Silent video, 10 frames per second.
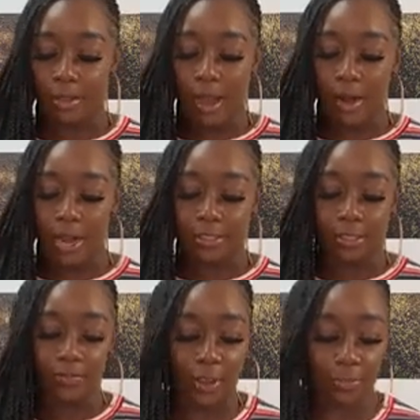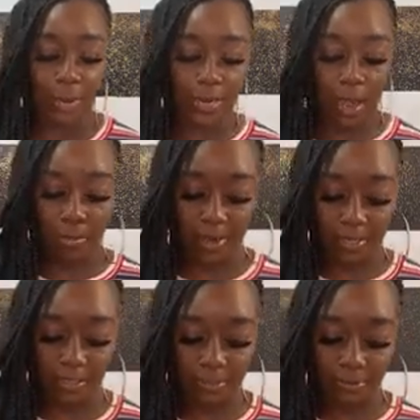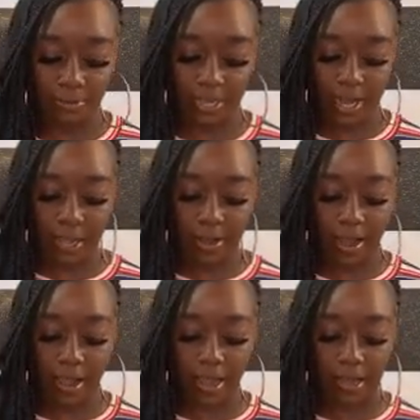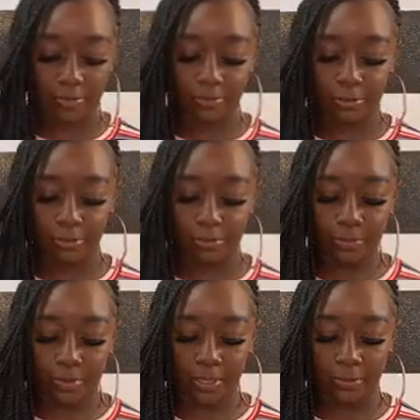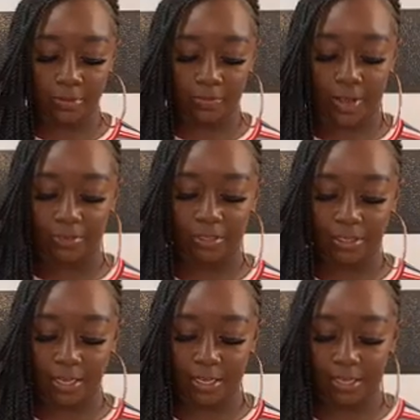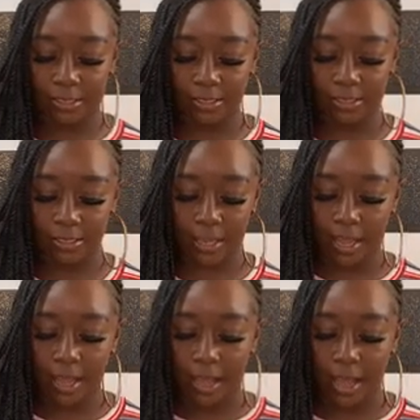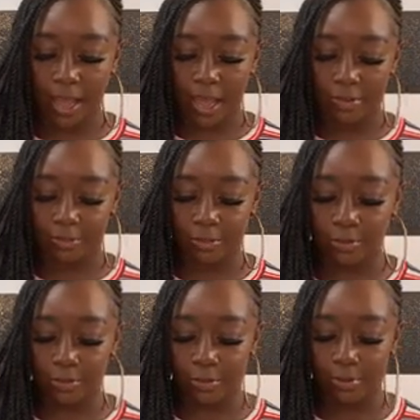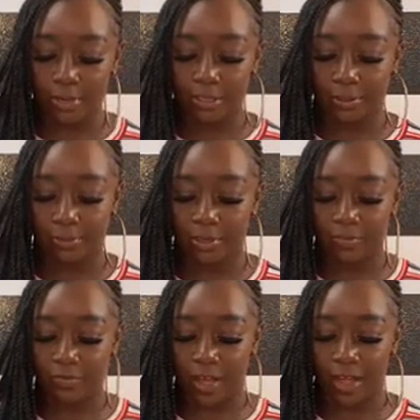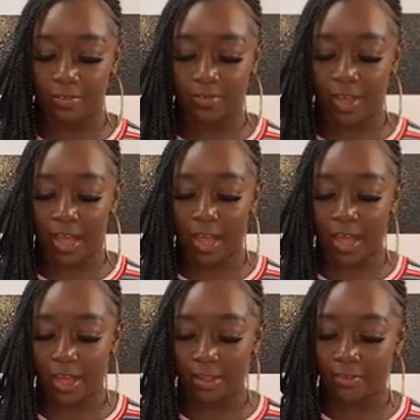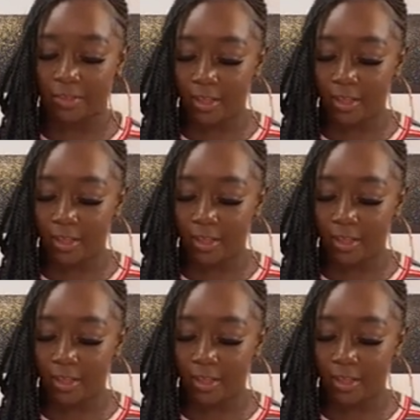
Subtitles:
All right, so if I bring all my decimals down, I have 2.356, I have 2.355, I